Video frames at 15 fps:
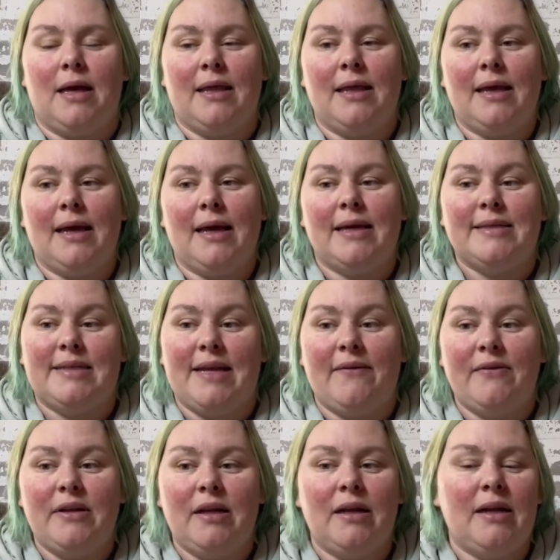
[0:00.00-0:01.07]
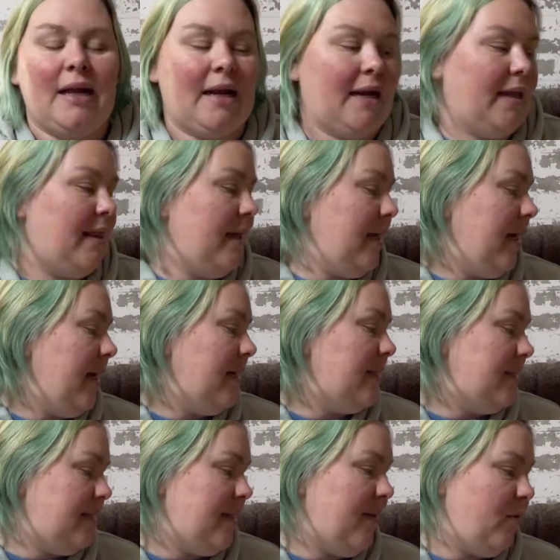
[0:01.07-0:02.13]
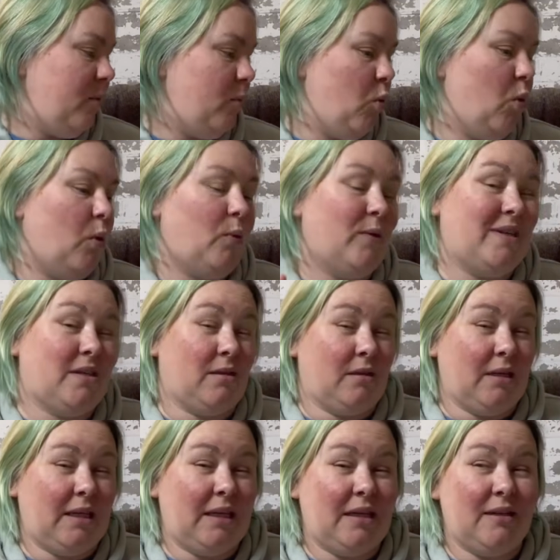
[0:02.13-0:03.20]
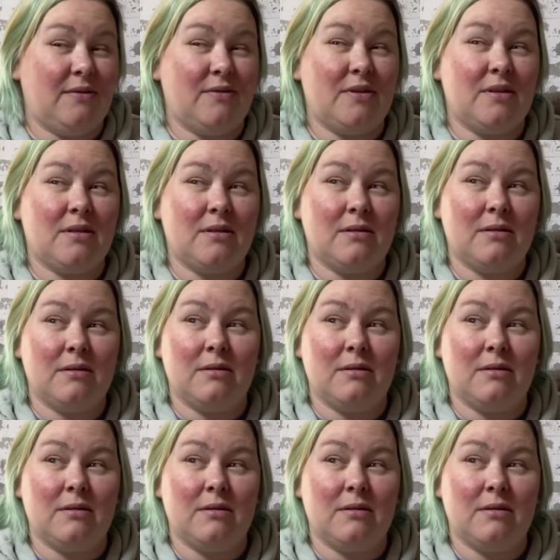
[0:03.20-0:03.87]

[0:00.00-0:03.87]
think I got 7 done, and I think I got 7 more, which leaves